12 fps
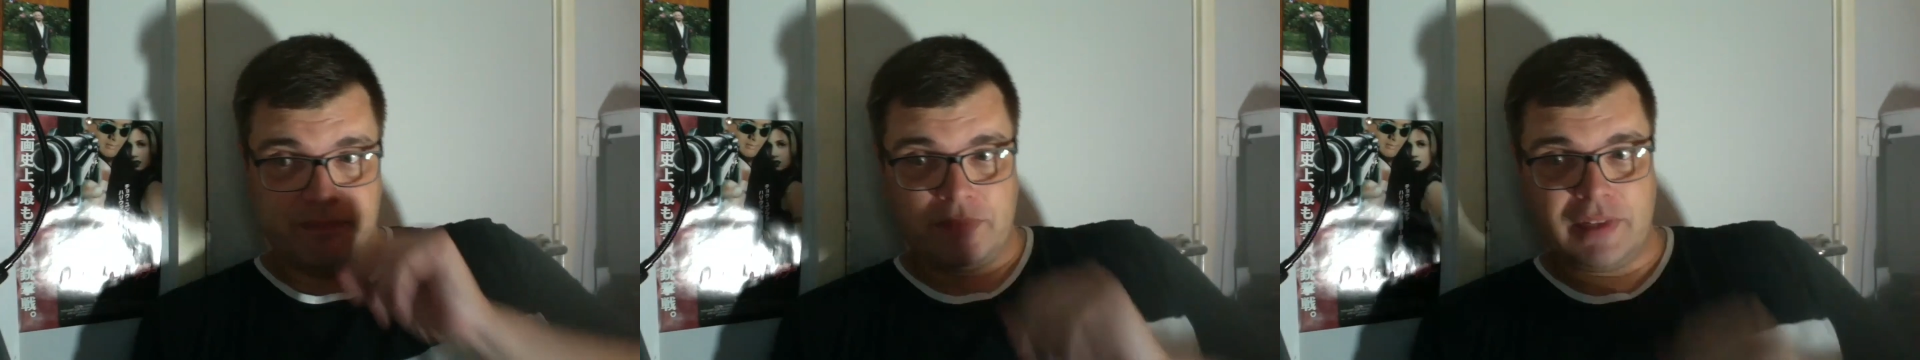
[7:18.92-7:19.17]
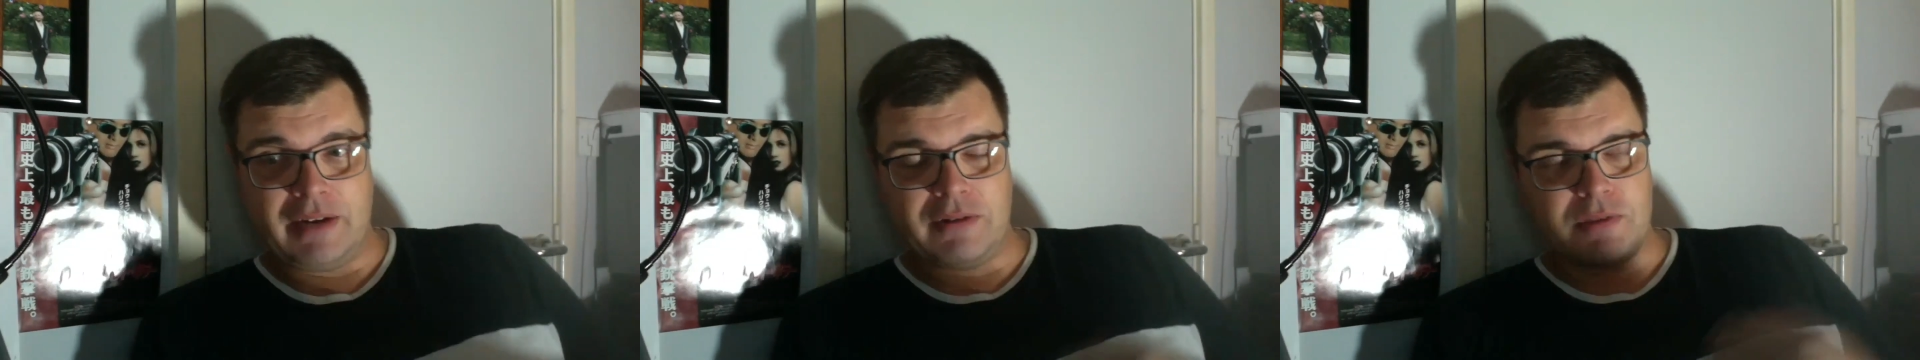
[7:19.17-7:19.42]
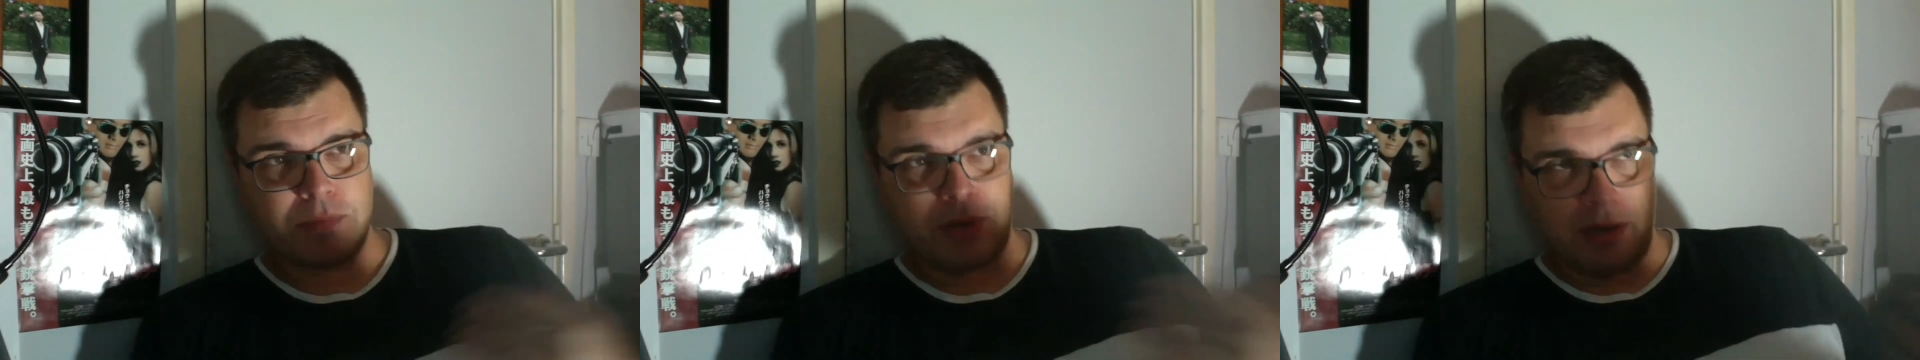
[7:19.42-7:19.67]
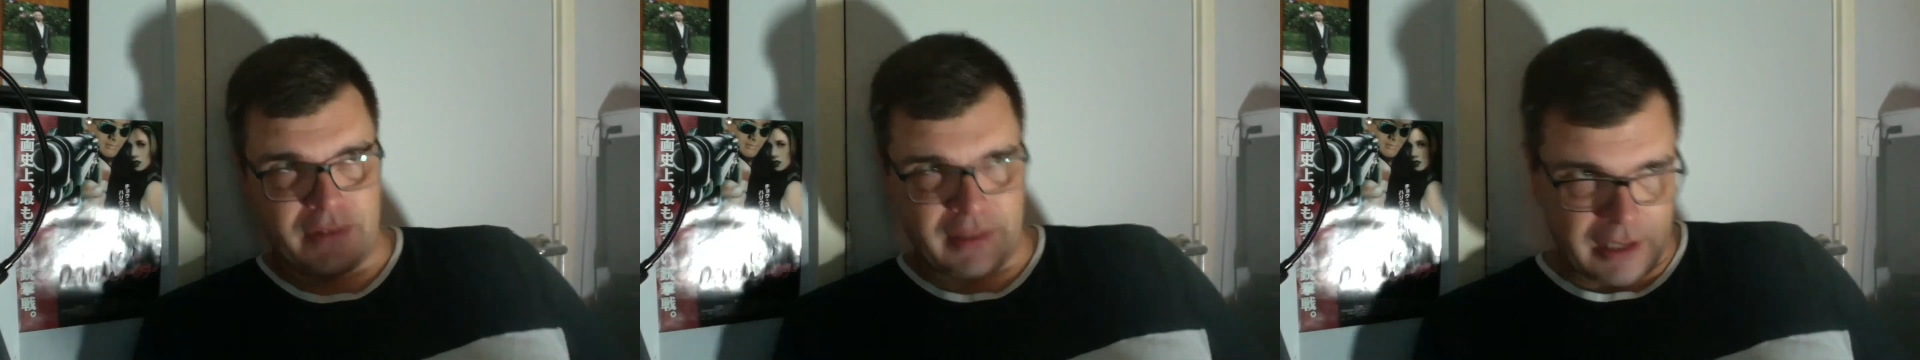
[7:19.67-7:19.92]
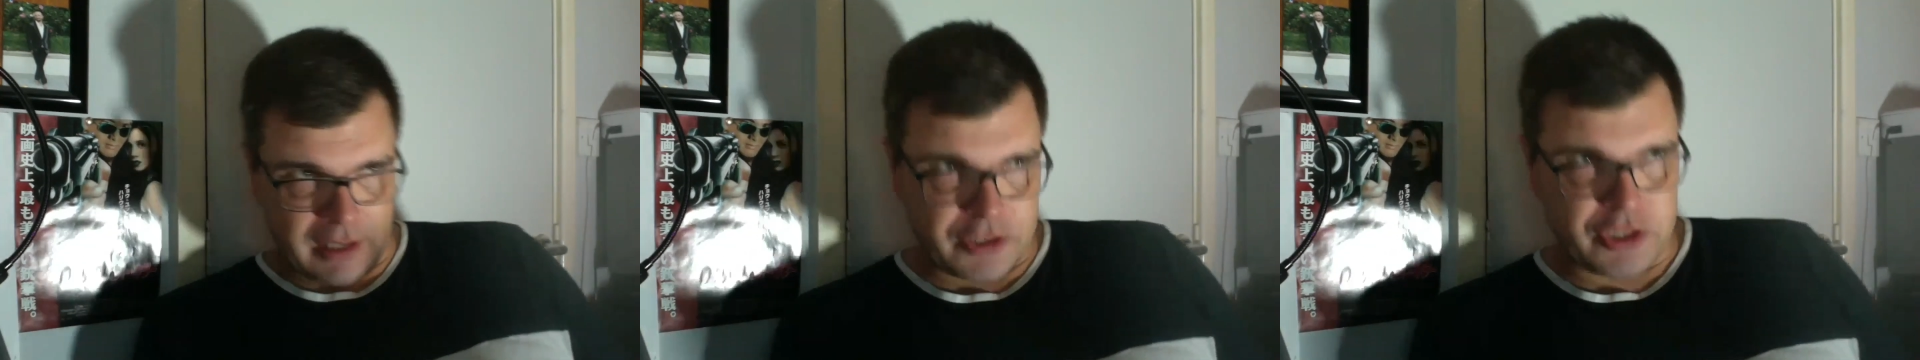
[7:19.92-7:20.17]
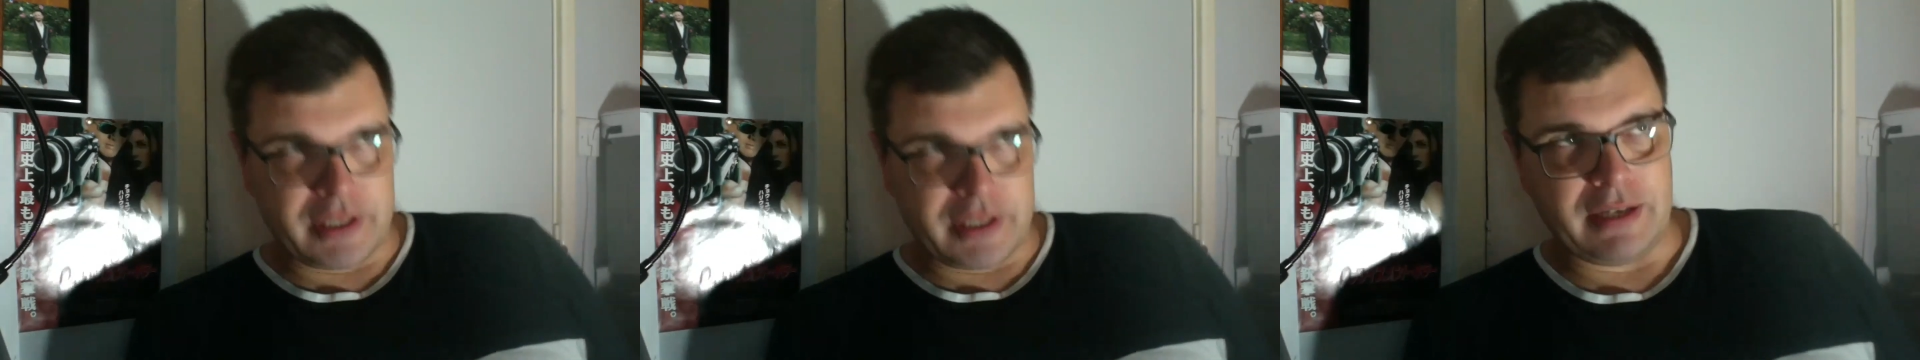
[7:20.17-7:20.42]
And it was part of a larger
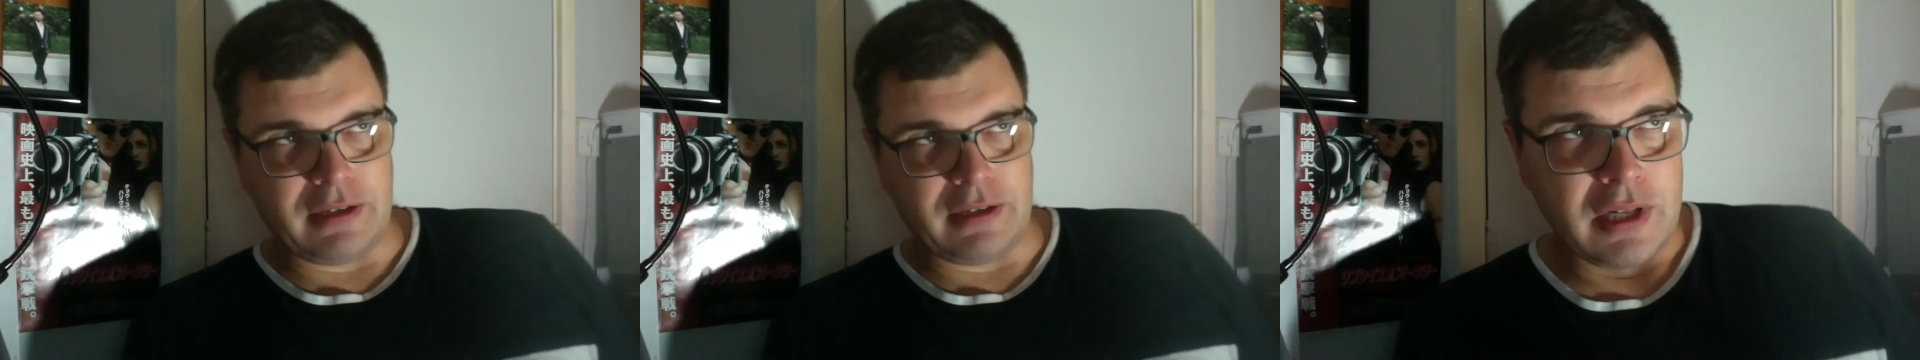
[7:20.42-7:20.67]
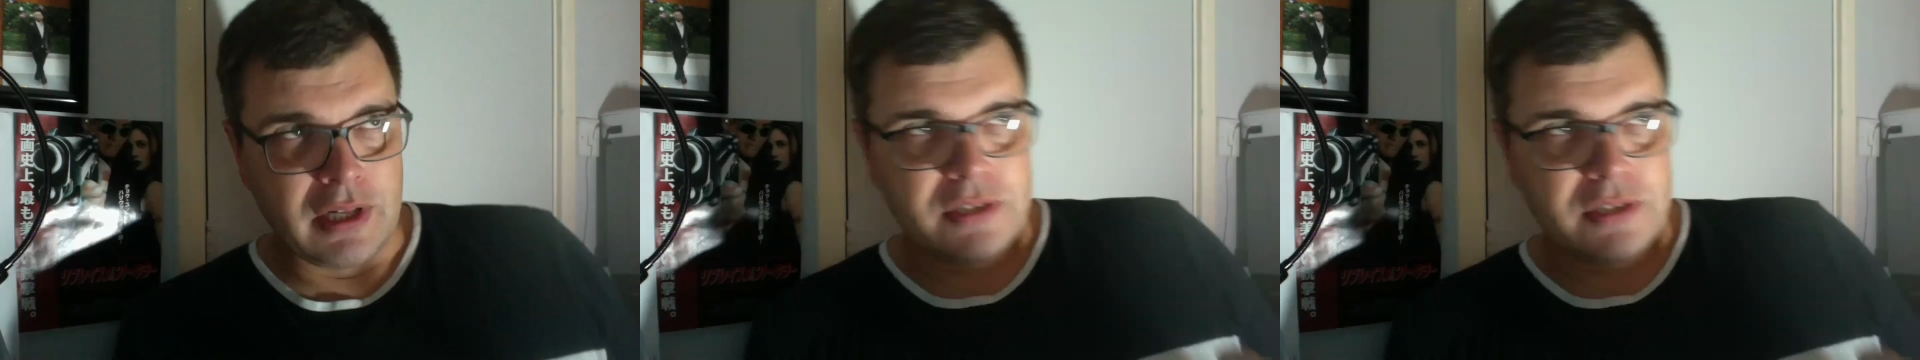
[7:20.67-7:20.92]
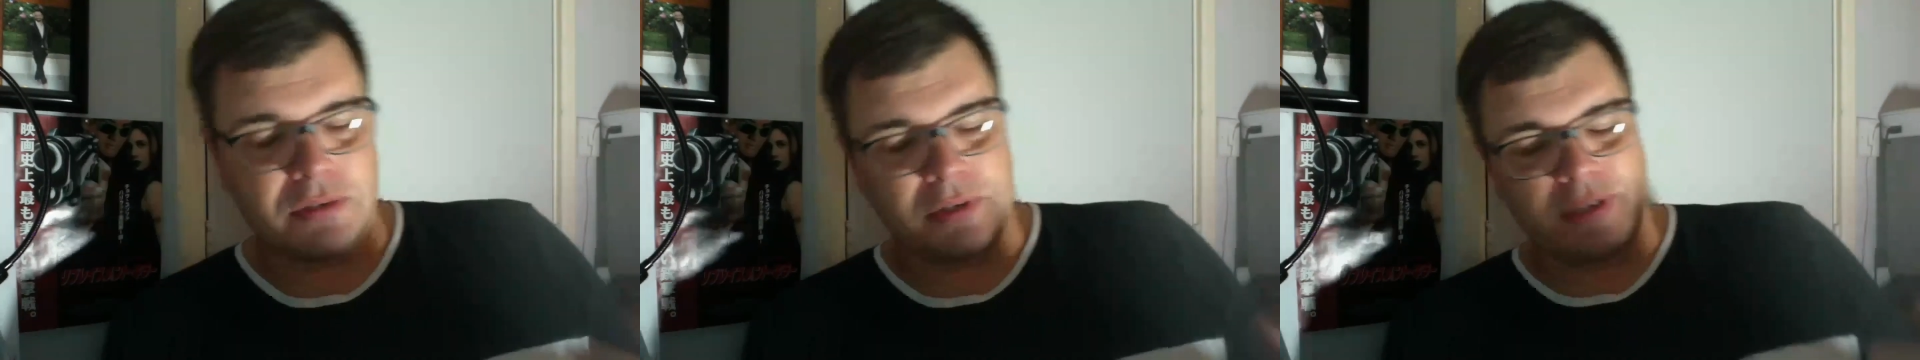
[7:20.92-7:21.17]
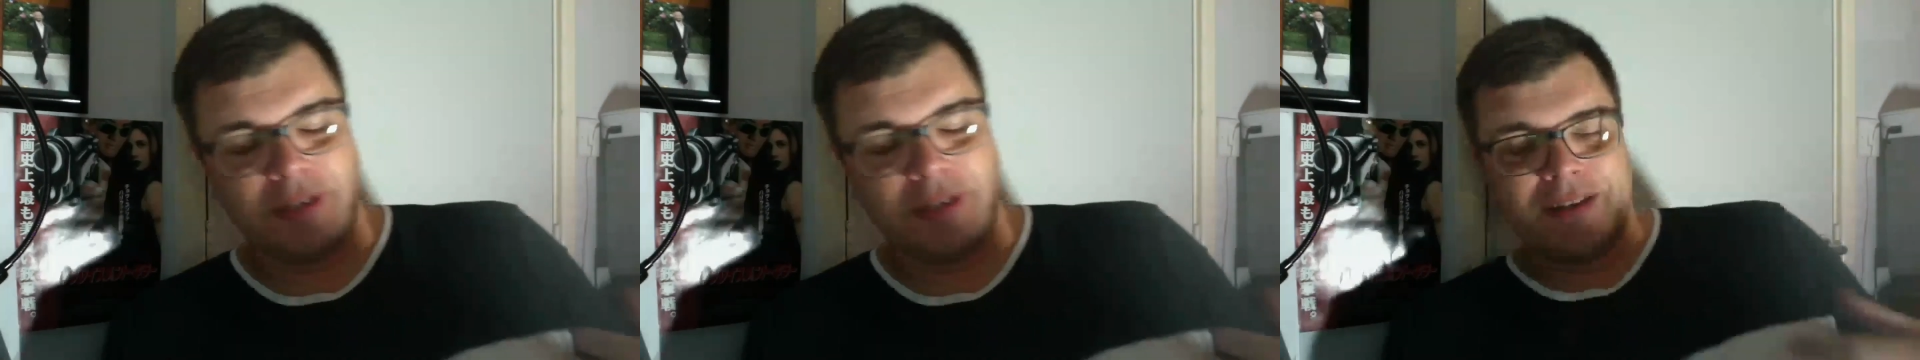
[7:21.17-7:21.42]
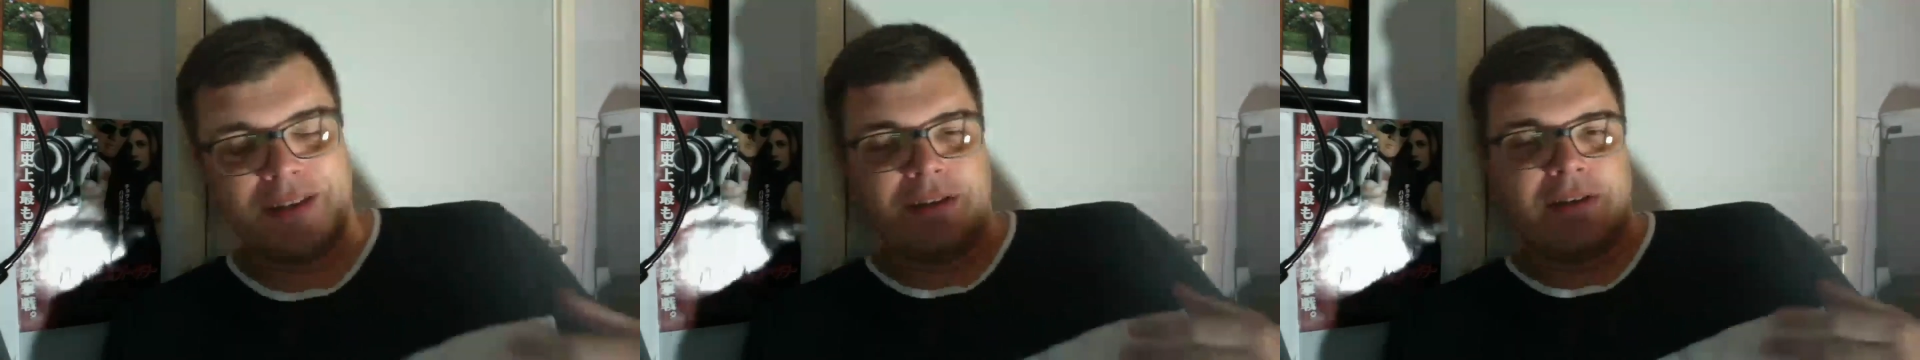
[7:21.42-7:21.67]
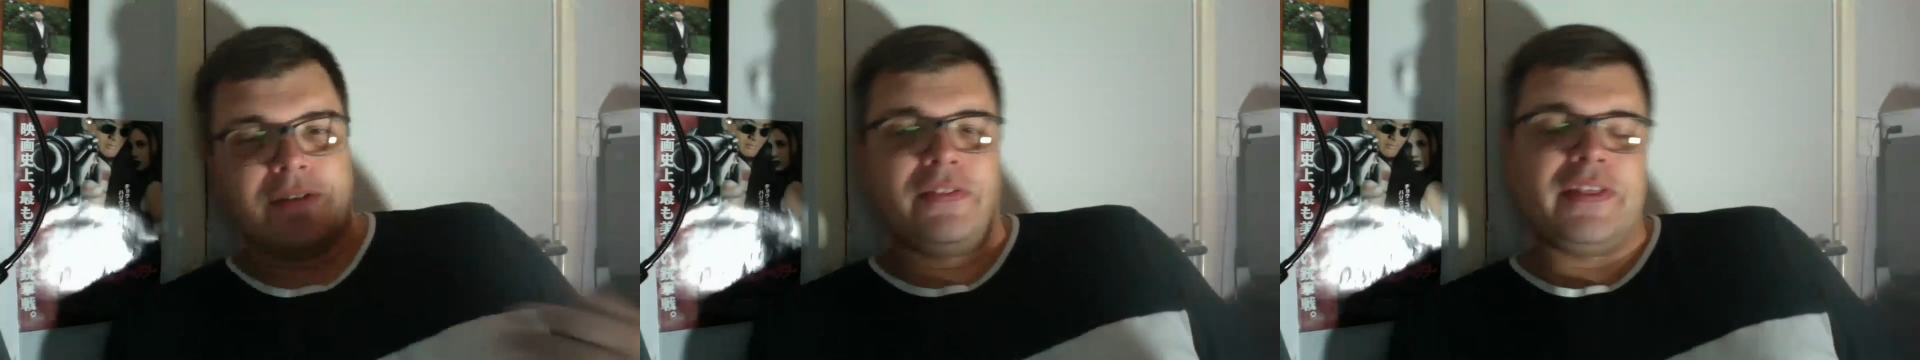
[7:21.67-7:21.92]
deal, so that
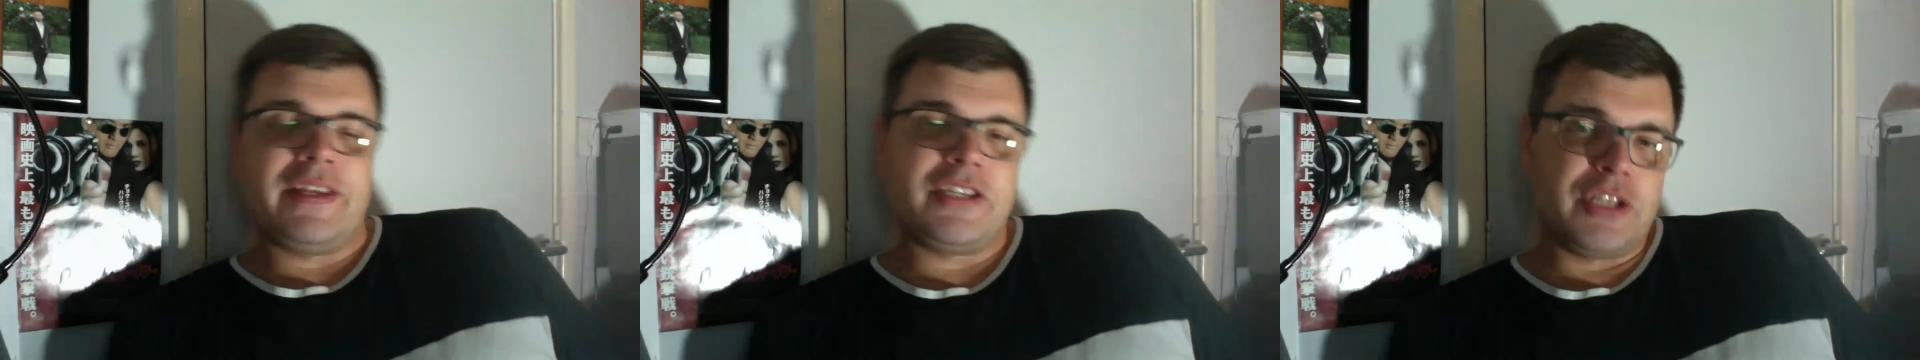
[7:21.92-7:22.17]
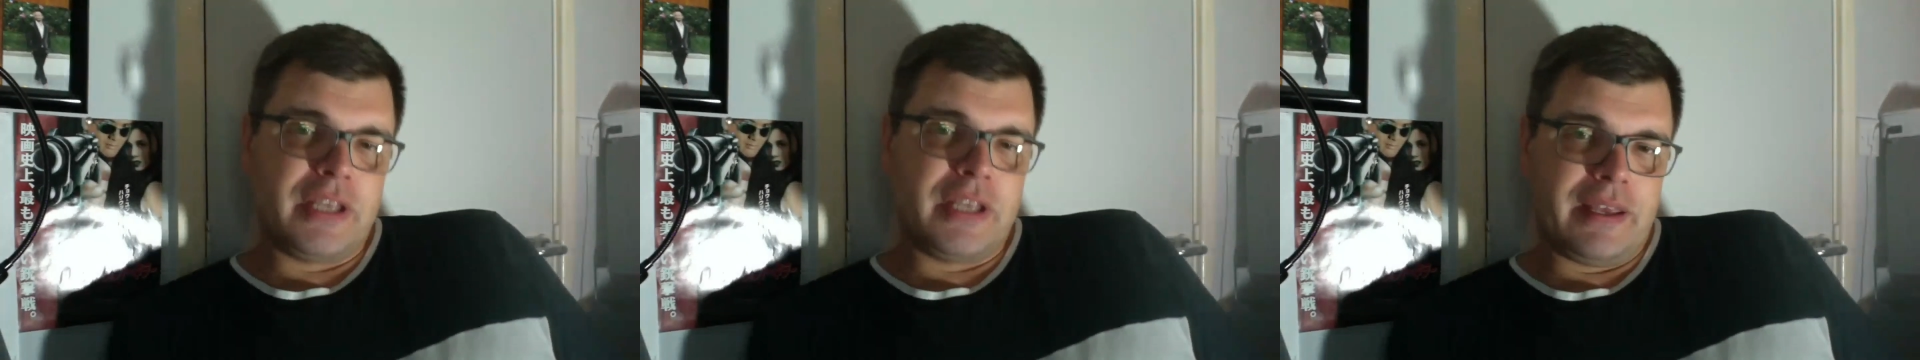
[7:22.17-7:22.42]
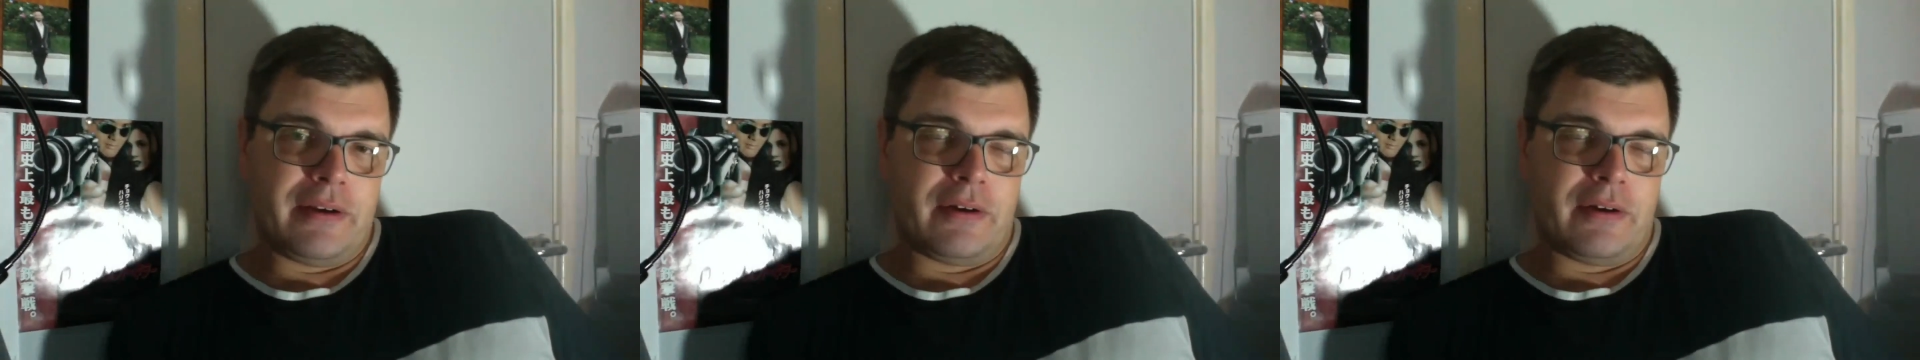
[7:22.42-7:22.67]
this year,